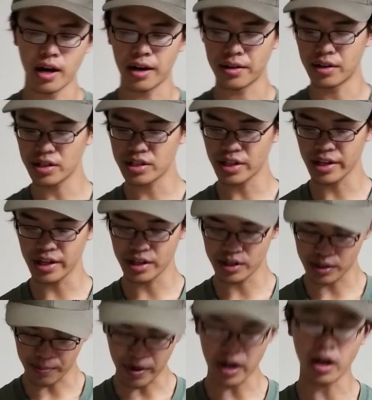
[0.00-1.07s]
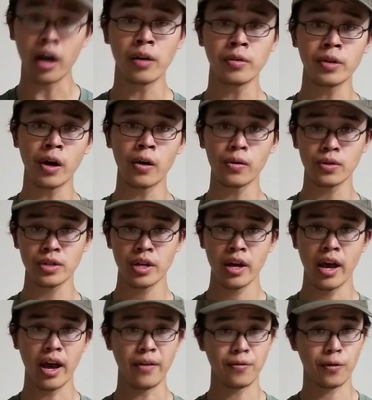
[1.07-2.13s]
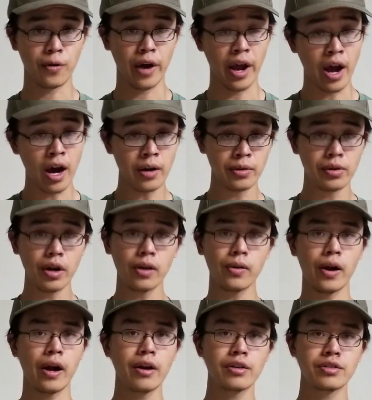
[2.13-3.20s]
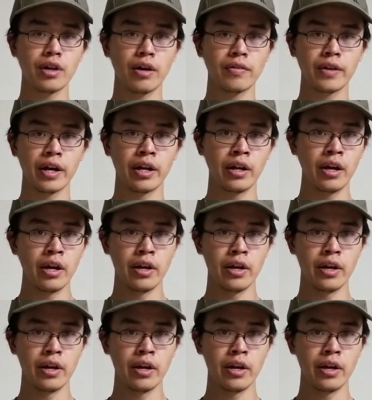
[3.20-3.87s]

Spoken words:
This thing is about $100, and for a $100 airsoft gun,